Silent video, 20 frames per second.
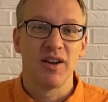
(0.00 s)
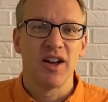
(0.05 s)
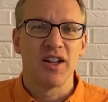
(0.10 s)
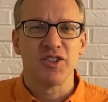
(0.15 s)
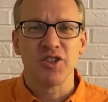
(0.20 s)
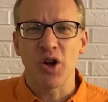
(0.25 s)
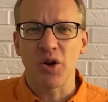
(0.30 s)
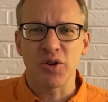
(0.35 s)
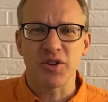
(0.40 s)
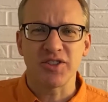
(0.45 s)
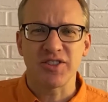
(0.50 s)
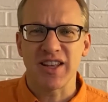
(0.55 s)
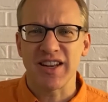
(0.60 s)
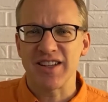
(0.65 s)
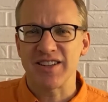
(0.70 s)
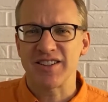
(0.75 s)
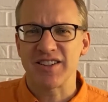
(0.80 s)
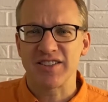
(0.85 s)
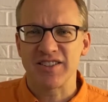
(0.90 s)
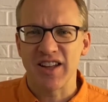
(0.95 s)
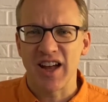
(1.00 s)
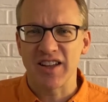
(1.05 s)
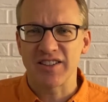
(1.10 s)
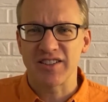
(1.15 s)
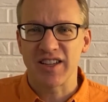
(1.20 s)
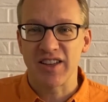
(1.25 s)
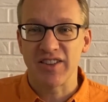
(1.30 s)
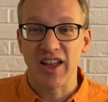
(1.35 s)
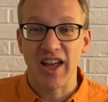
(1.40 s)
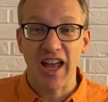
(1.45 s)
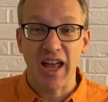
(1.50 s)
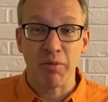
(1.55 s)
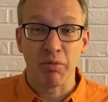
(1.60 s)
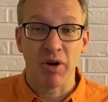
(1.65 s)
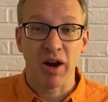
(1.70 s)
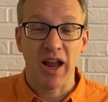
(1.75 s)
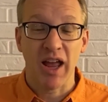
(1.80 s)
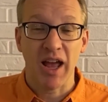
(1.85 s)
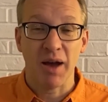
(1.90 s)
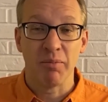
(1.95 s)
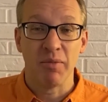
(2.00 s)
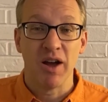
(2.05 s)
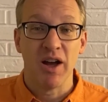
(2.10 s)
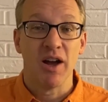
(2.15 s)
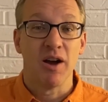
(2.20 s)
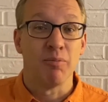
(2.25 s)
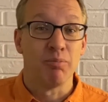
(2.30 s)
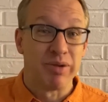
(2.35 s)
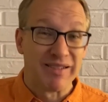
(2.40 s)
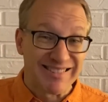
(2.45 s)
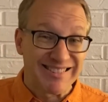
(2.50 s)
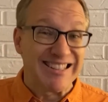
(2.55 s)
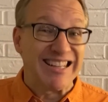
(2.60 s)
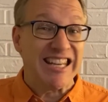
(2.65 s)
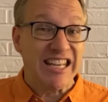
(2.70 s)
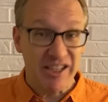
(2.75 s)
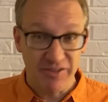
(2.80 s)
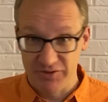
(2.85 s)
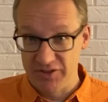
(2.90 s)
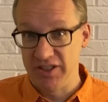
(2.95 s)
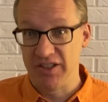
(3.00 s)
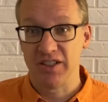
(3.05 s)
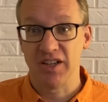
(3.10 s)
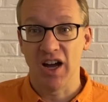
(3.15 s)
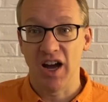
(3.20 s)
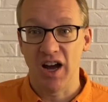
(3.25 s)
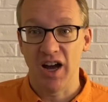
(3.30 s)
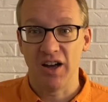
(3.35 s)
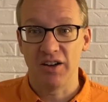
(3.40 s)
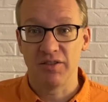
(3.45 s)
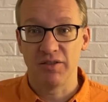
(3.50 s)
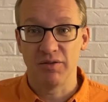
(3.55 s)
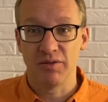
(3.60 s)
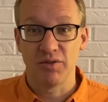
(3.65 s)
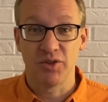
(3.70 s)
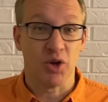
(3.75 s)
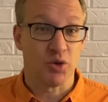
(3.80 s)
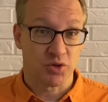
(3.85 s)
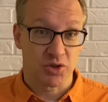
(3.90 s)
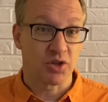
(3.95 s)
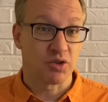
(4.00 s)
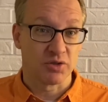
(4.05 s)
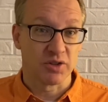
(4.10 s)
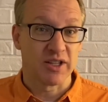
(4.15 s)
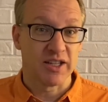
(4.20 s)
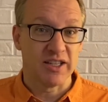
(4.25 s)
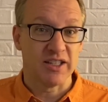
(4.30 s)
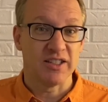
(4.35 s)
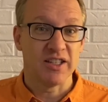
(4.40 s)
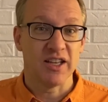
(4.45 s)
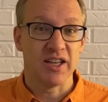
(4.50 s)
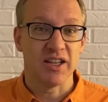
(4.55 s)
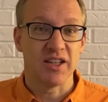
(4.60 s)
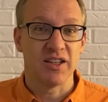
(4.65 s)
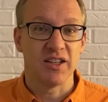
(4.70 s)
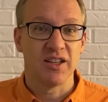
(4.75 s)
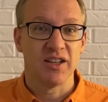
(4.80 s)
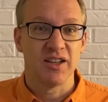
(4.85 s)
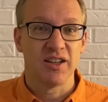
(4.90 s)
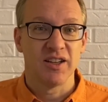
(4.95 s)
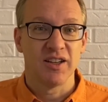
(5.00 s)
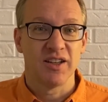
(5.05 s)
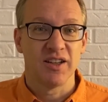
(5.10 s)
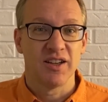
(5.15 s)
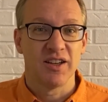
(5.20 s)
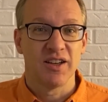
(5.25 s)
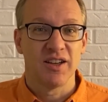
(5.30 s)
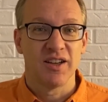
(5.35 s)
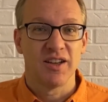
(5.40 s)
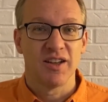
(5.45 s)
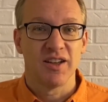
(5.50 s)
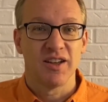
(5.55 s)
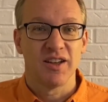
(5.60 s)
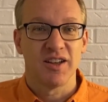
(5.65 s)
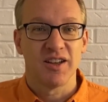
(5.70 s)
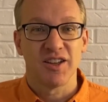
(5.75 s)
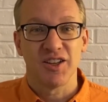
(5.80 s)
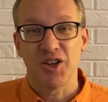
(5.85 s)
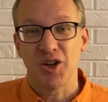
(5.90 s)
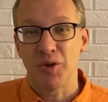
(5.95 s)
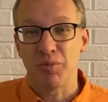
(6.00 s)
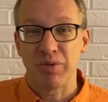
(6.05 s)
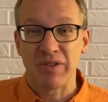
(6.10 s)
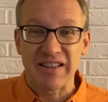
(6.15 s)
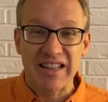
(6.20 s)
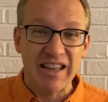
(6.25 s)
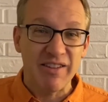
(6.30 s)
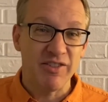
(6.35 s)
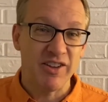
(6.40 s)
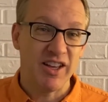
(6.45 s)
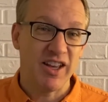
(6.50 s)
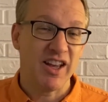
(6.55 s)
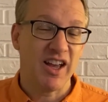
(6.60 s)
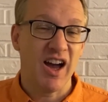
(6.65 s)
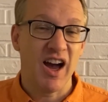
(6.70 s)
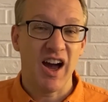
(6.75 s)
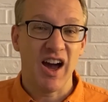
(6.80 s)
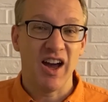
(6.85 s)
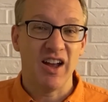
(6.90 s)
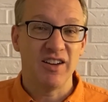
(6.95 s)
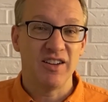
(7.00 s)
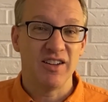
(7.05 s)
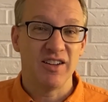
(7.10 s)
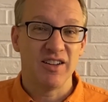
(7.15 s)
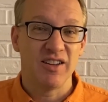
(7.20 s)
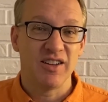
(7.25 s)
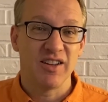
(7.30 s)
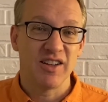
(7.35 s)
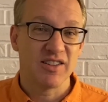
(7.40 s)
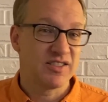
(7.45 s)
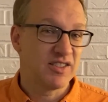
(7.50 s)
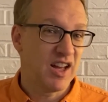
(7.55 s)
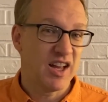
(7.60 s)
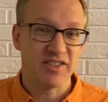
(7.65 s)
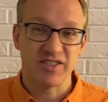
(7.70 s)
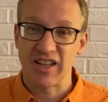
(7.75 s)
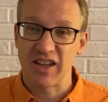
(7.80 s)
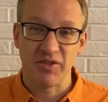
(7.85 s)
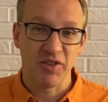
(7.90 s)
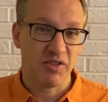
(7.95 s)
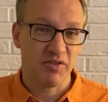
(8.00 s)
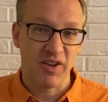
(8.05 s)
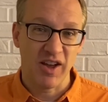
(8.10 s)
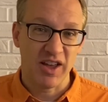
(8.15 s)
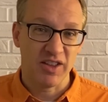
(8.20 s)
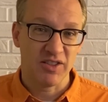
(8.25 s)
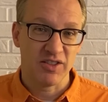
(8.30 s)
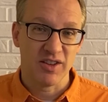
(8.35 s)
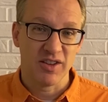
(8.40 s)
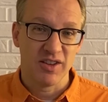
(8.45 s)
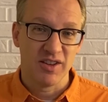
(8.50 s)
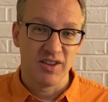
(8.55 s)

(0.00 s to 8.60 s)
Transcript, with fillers: Notice that it does not say that Abraham believed in God, though certainly he did. You know, believing in God is not saving faith.